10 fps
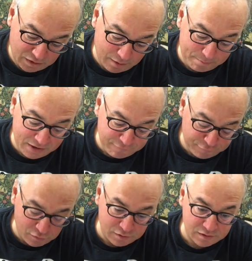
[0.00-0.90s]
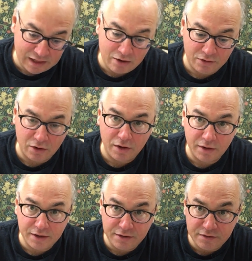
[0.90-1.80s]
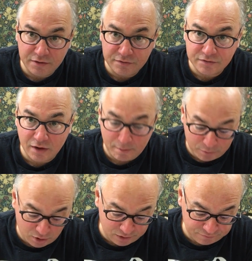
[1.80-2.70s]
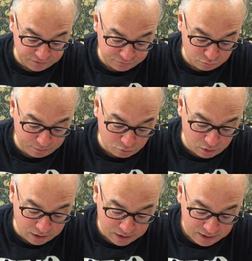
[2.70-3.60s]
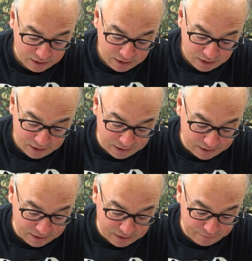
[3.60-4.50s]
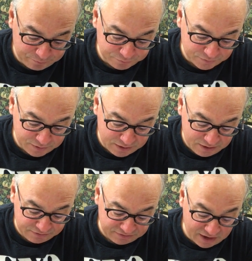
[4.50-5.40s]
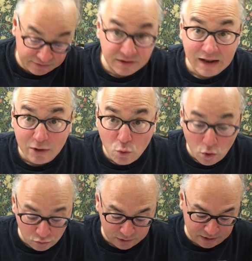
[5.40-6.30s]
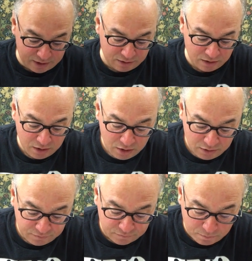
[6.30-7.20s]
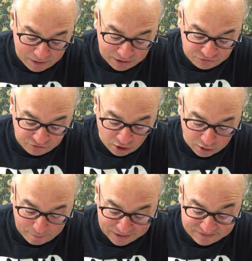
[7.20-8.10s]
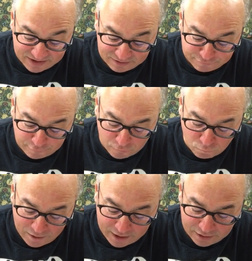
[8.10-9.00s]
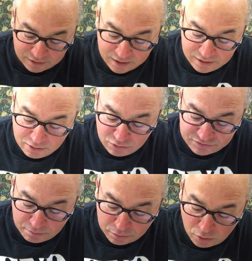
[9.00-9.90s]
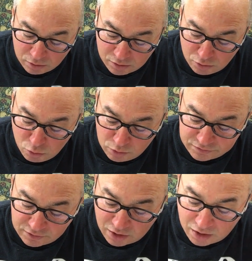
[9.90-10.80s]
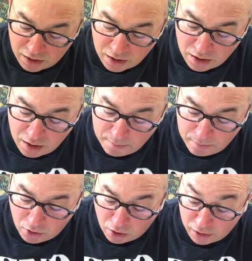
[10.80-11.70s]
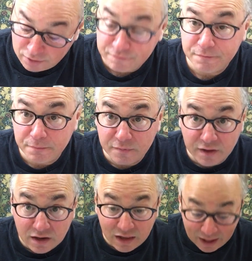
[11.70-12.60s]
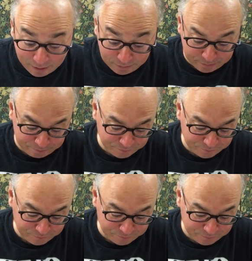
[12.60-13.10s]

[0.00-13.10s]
a bit further down in this uh, part of this report, uh, he says, and I quote again, to my shock, my telephone rang. It was a broker who was not part of the club